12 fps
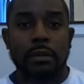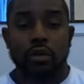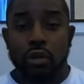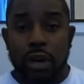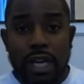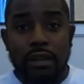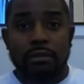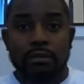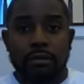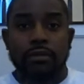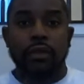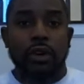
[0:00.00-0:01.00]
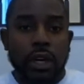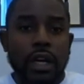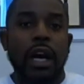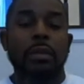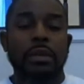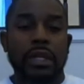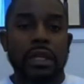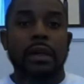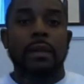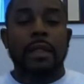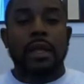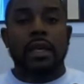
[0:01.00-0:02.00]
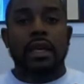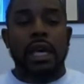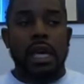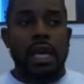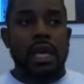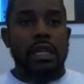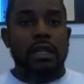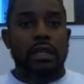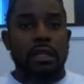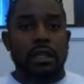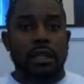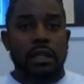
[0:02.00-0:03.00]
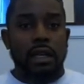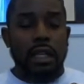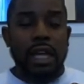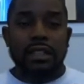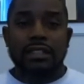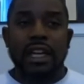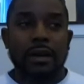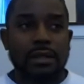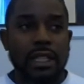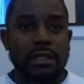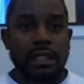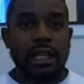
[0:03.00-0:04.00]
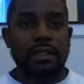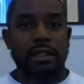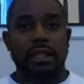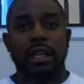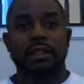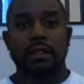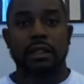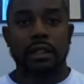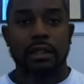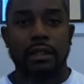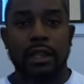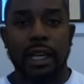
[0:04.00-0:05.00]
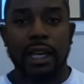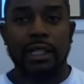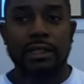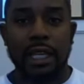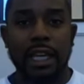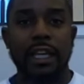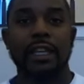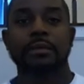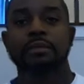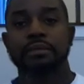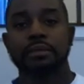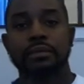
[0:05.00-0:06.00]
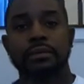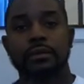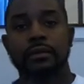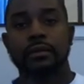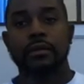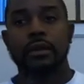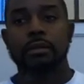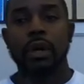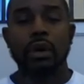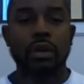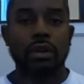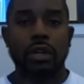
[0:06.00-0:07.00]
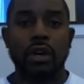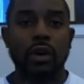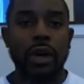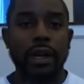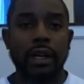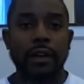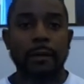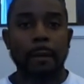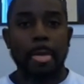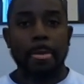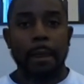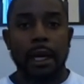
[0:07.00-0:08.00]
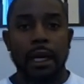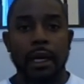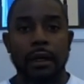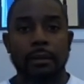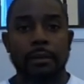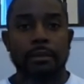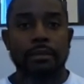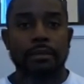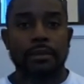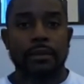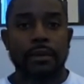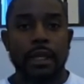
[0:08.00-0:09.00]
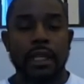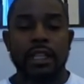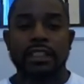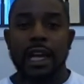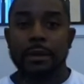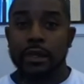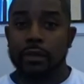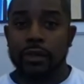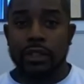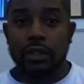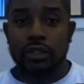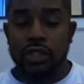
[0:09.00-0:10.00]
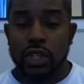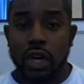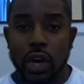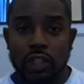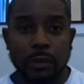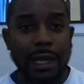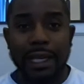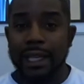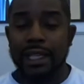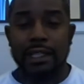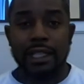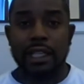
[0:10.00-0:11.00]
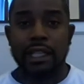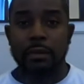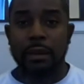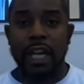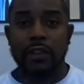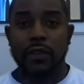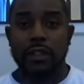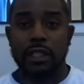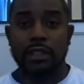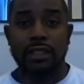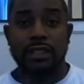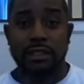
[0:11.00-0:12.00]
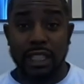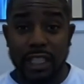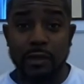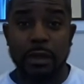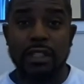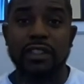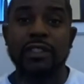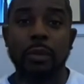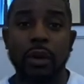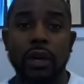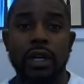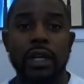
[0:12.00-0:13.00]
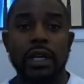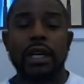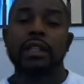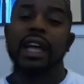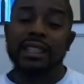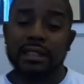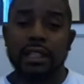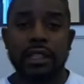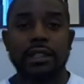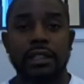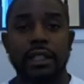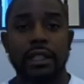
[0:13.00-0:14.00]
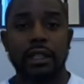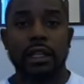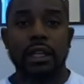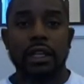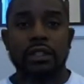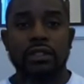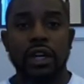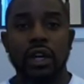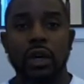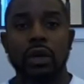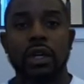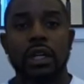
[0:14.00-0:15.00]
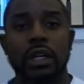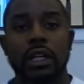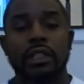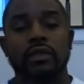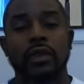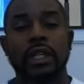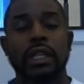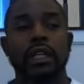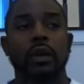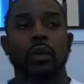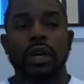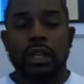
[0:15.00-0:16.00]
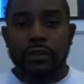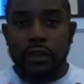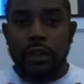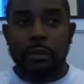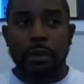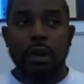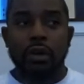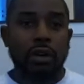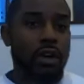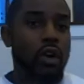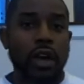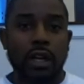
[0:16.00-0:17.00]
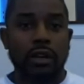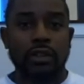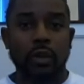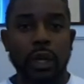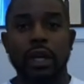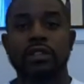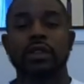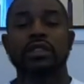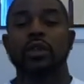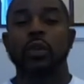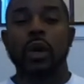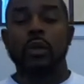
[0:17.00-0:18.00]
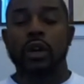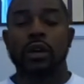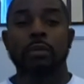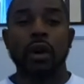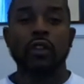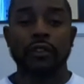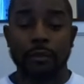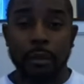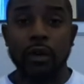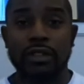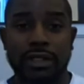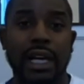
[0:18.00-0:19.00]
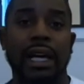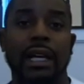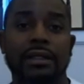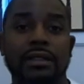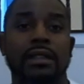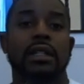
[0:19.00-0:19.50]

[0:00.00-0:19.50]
great for a company, and a lot of times as a boater or co-angler, anytime you can reduce your cost by anything in bass fishing, because this is an expensive sport, that's a good thing. So it's really a win for the boater or co-angler as well. So it's a win-win on both sides.